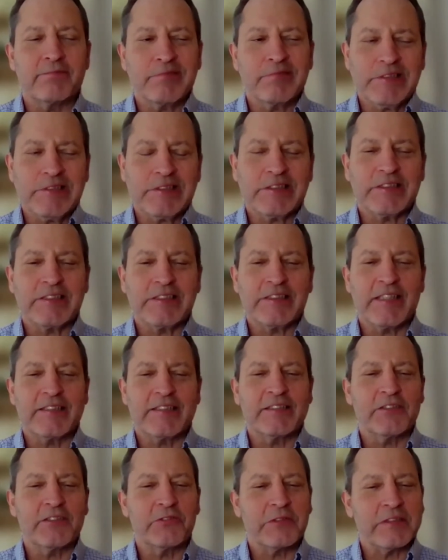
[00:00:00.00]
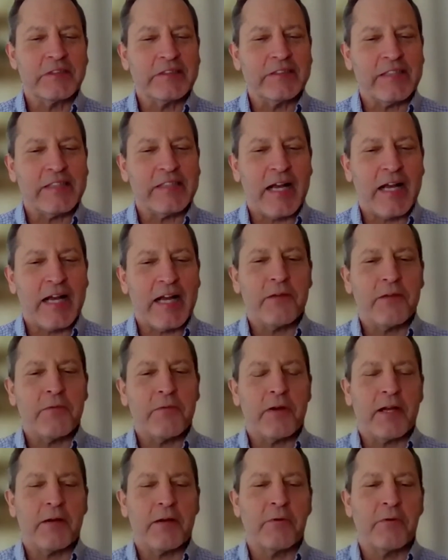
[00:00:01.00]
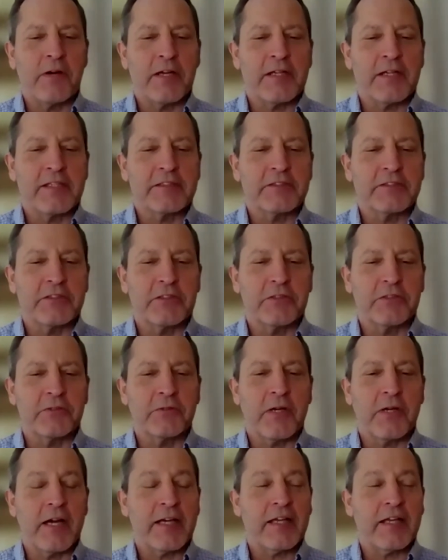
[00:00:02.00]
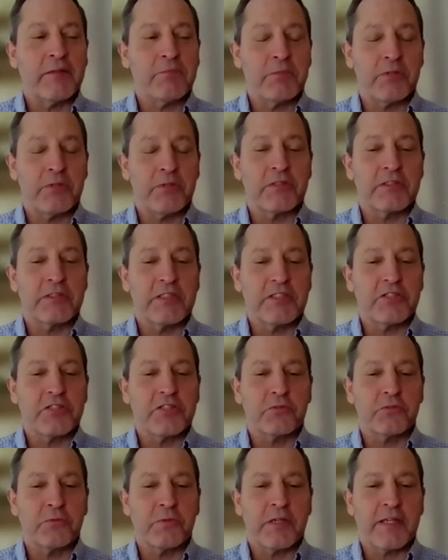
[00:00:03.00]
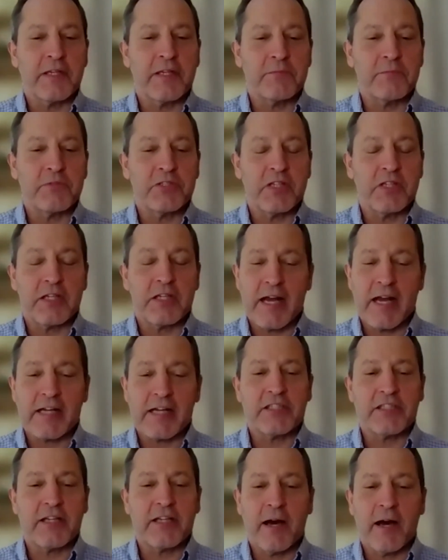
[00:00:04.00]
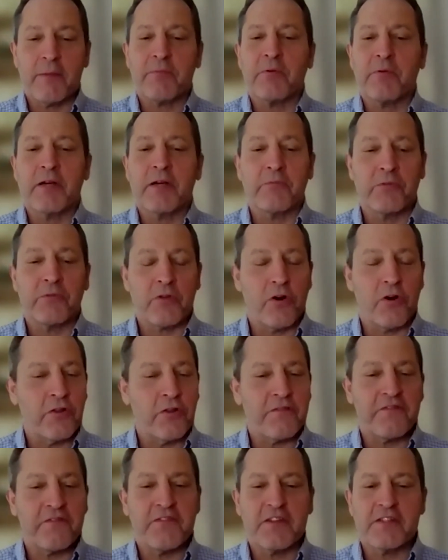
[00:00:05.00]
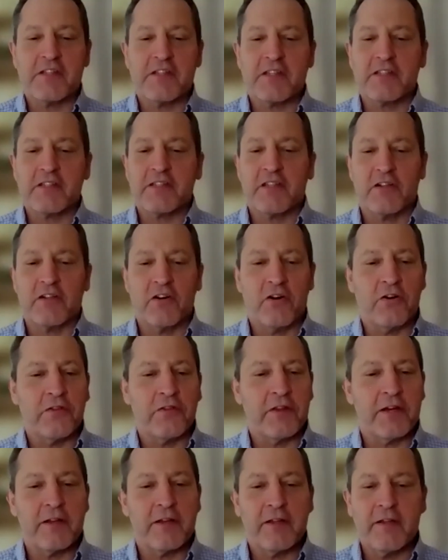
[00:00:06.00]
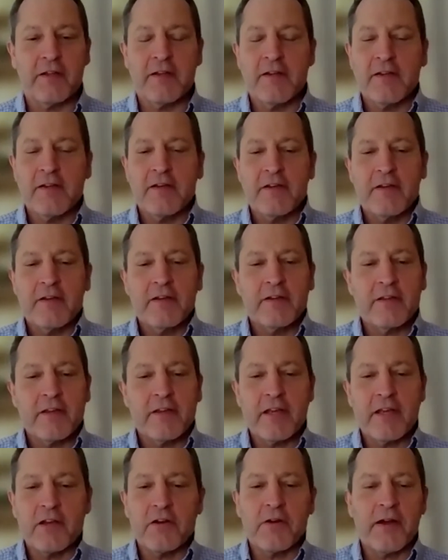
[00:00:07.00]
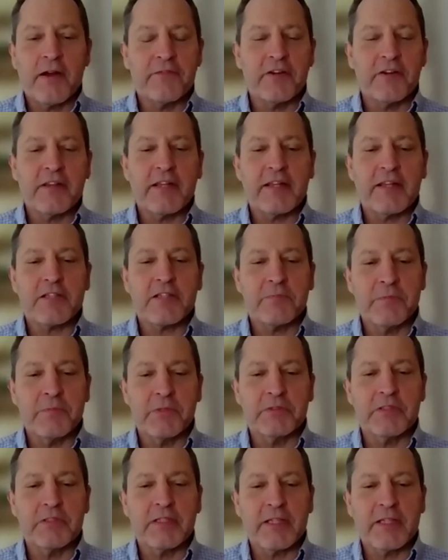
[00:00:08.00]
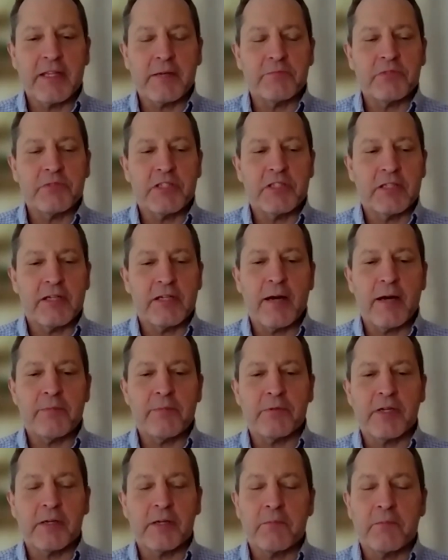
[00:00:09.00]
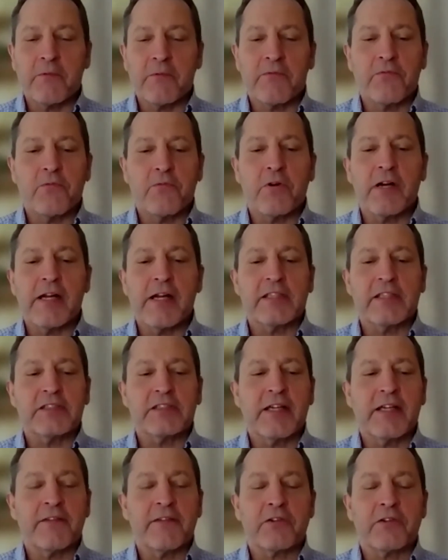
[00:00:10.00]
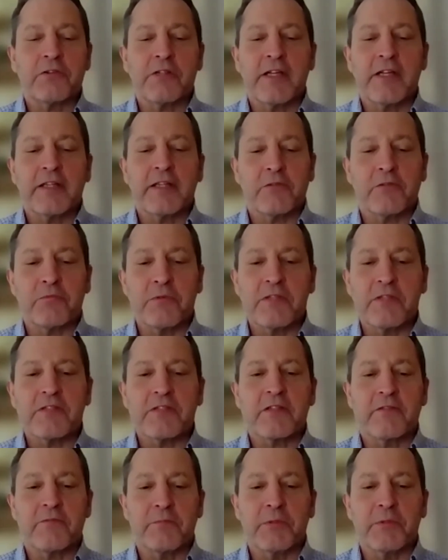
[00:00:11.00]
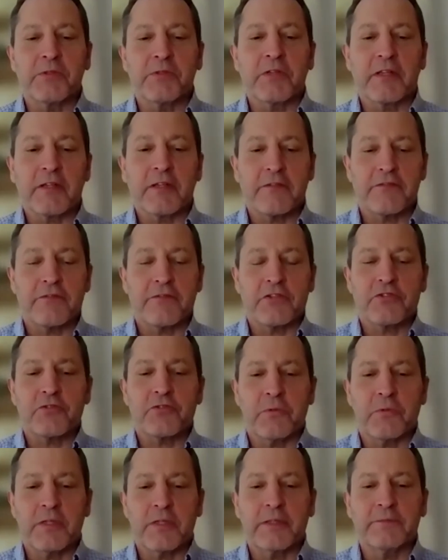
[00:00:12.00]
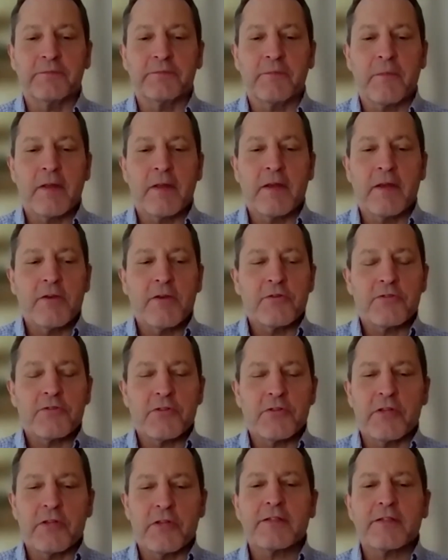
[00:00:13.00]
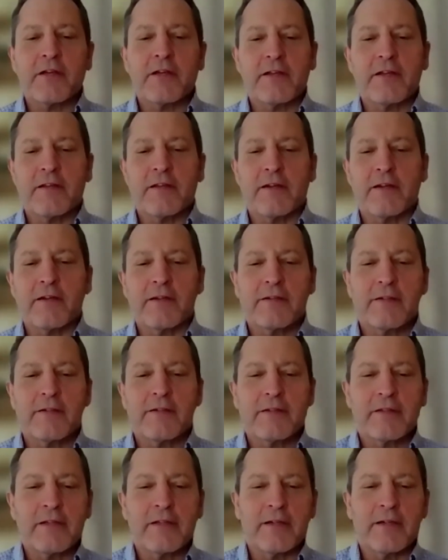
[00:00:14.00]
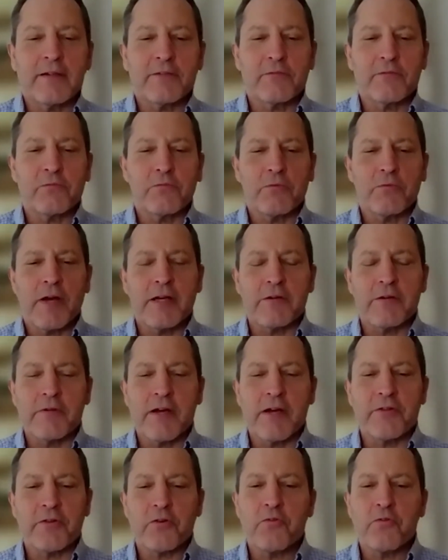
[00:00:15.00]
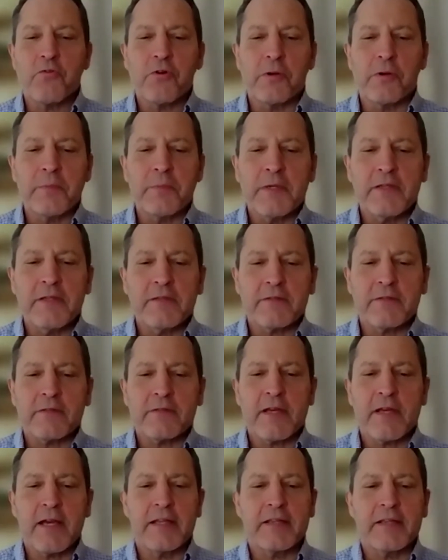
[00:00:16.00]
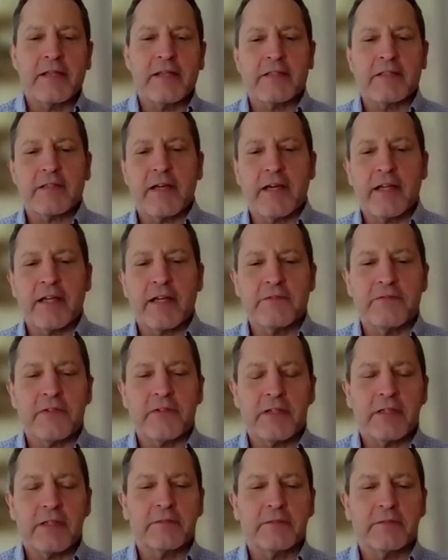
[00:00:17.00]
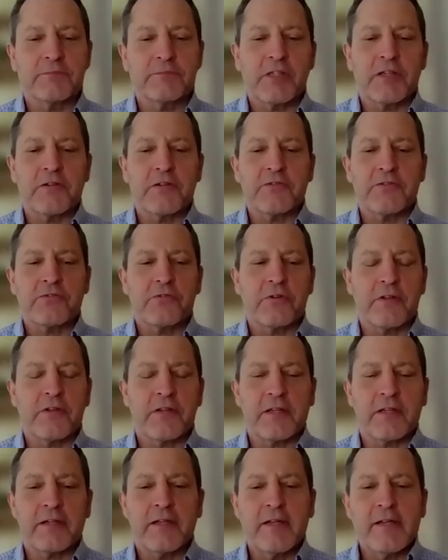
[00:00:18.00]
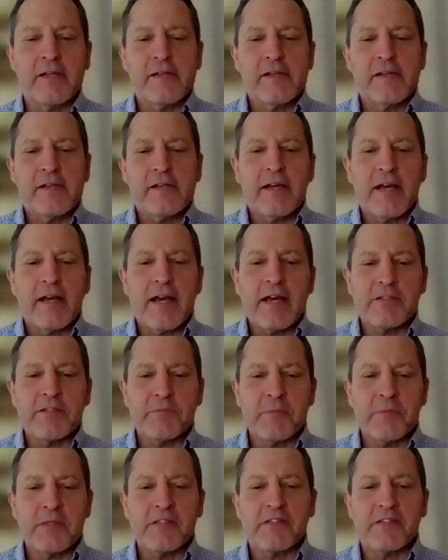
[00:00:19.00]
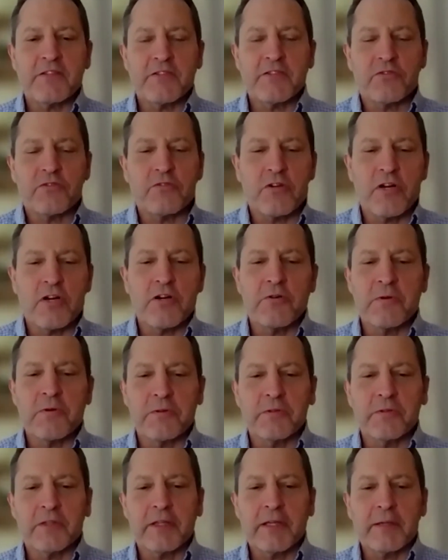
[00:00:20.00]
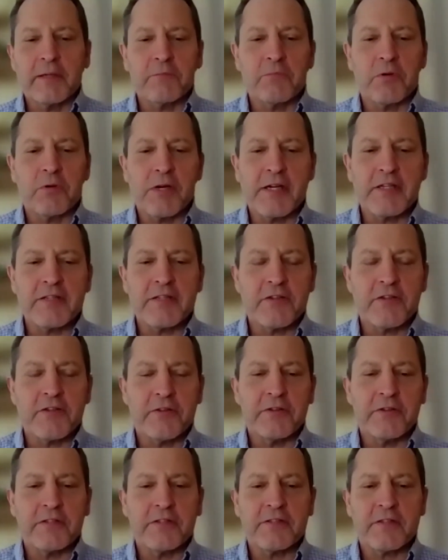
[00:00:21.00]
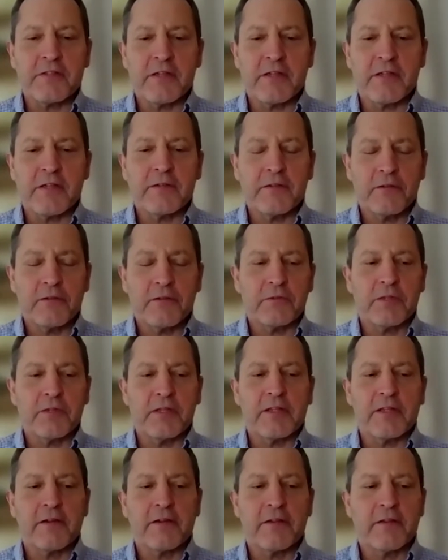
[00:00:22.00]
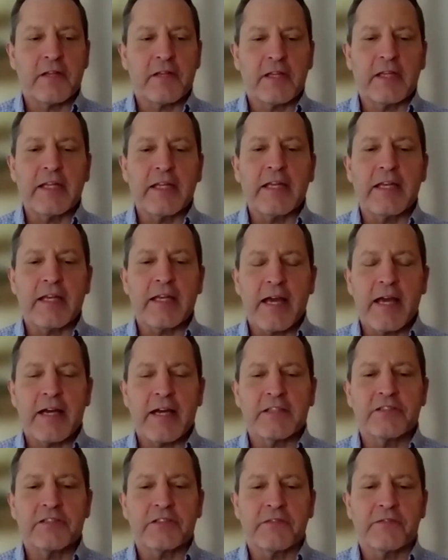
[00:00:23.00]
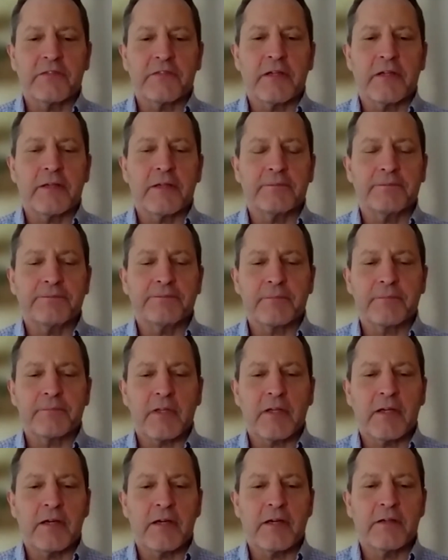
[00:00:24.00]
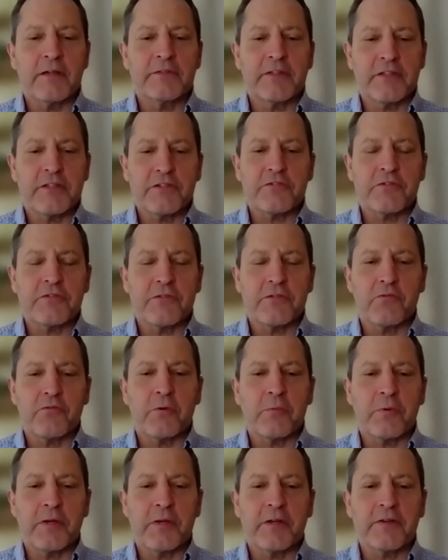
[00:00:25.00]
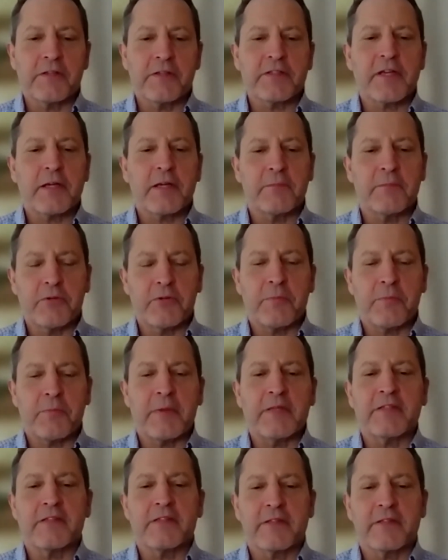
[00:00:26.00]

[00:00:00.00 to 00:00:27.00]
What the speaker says: it doesn't do exactly what I wanted it to do. I can build a digital twin of that machine, actually operate it with all the physics and all the, everything that's built into that machine and operate it before I actually have to create the risk of building the first one. So that's kind of the right around the corner piece. And that's kind of, sort of as businesses grow and really embrace all this, really the leading edge of Industry 4.0, that's kind of both pieces